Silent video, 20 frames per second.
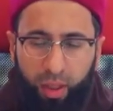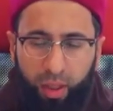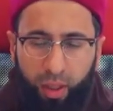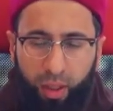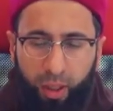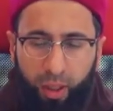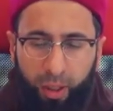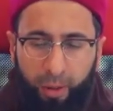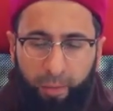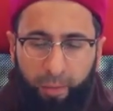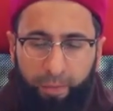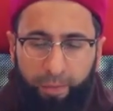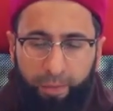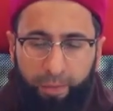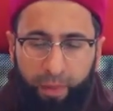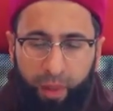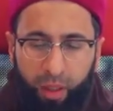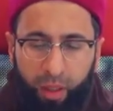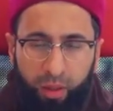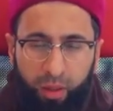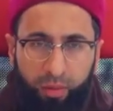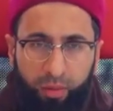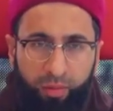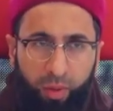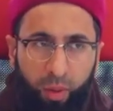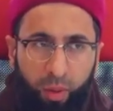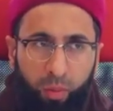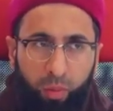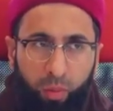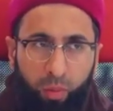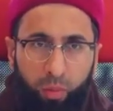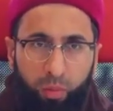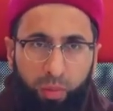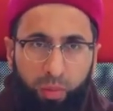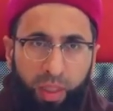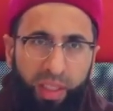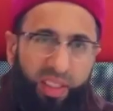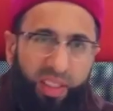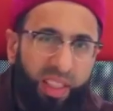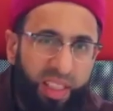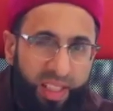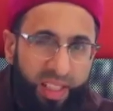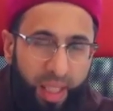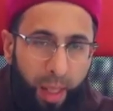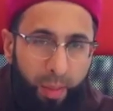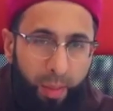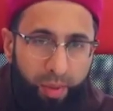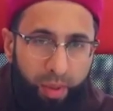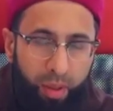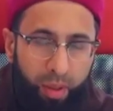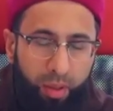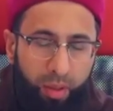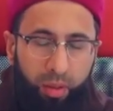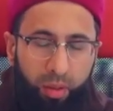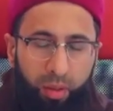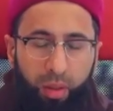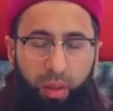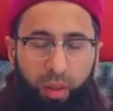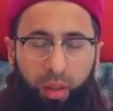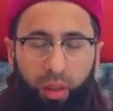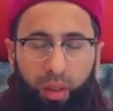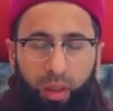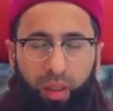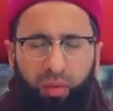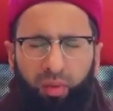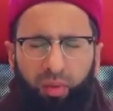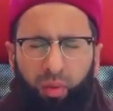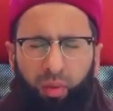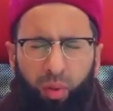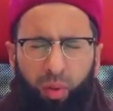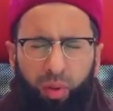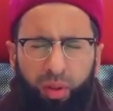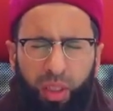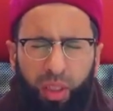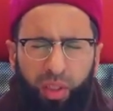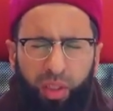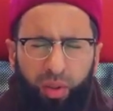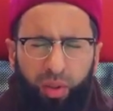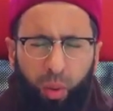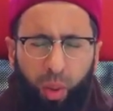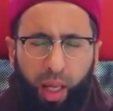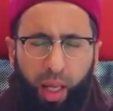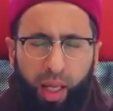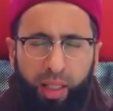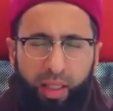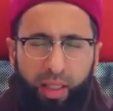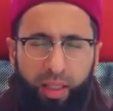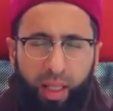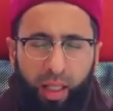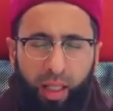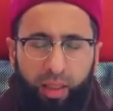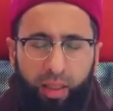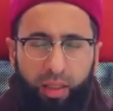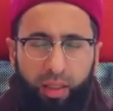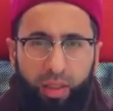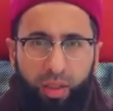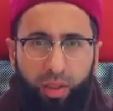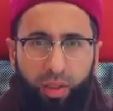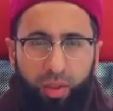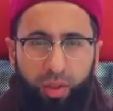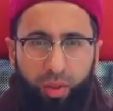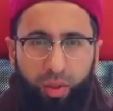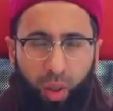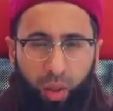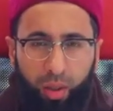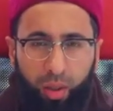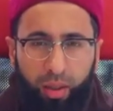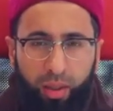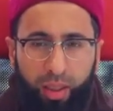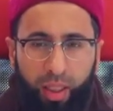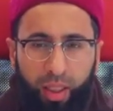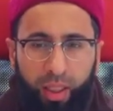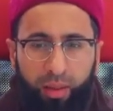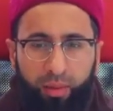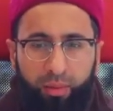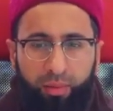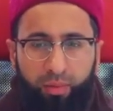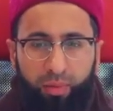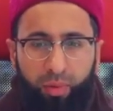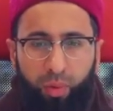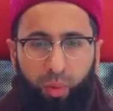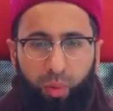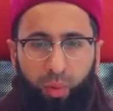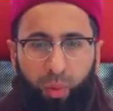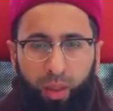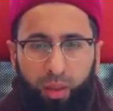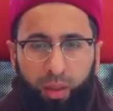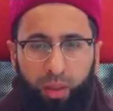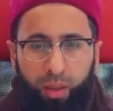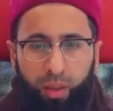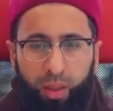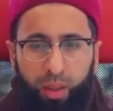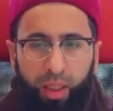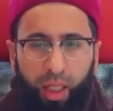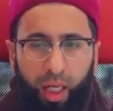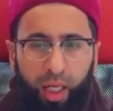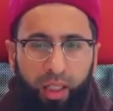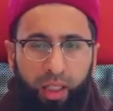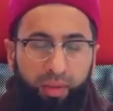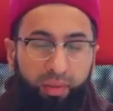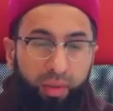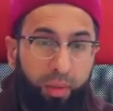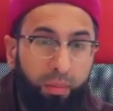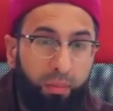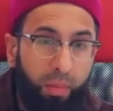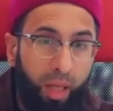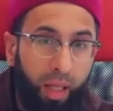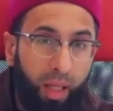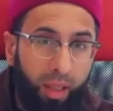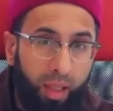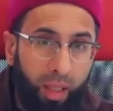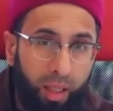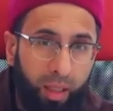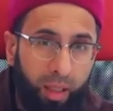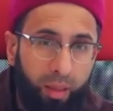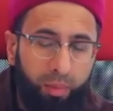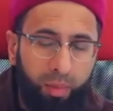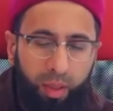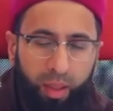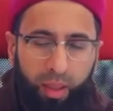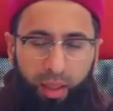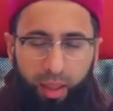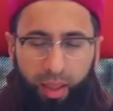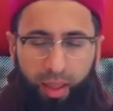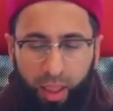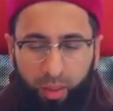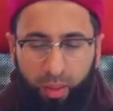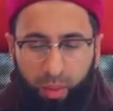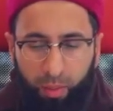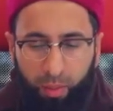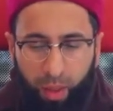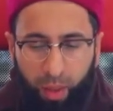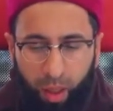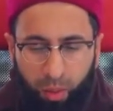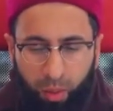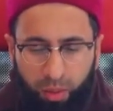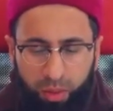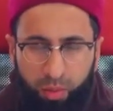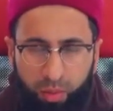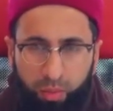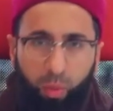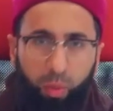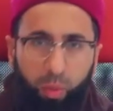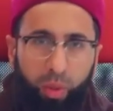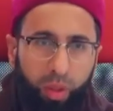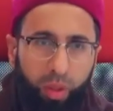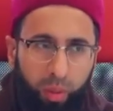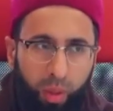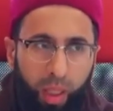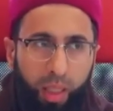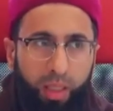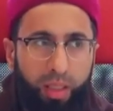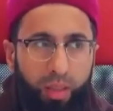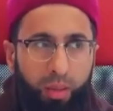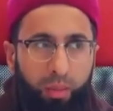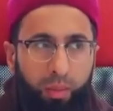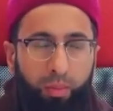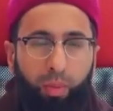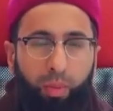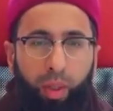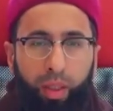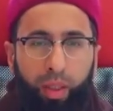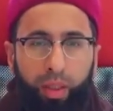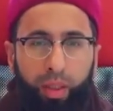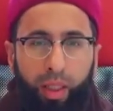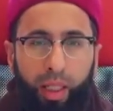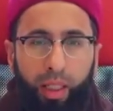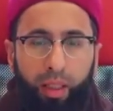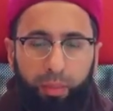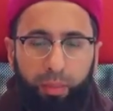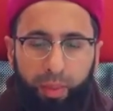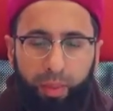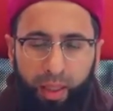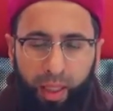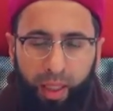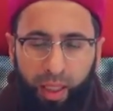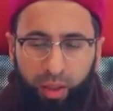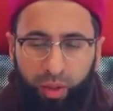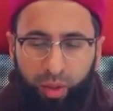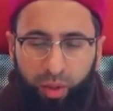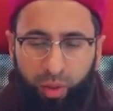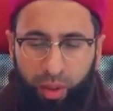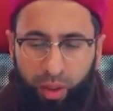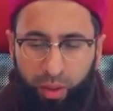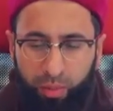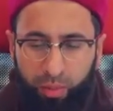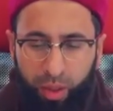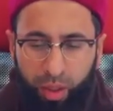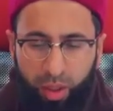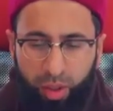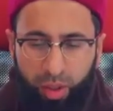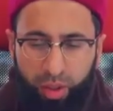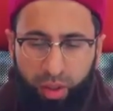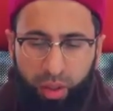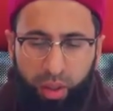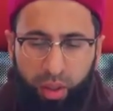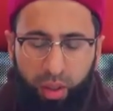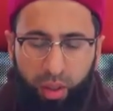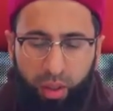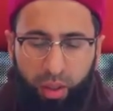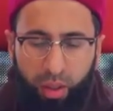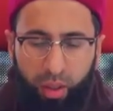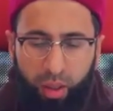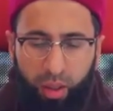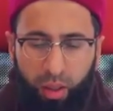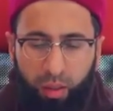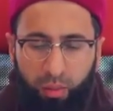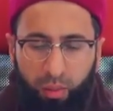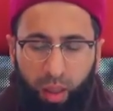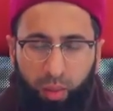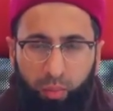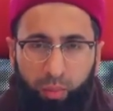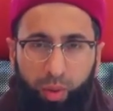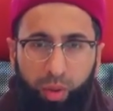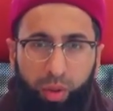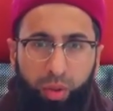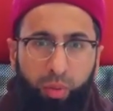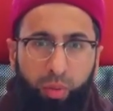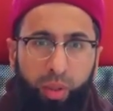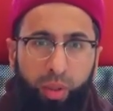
from its inception. Now, of course, there's no exact start date for when the Hanafi madhab came about, but we know at some point it began to emerge. And because we're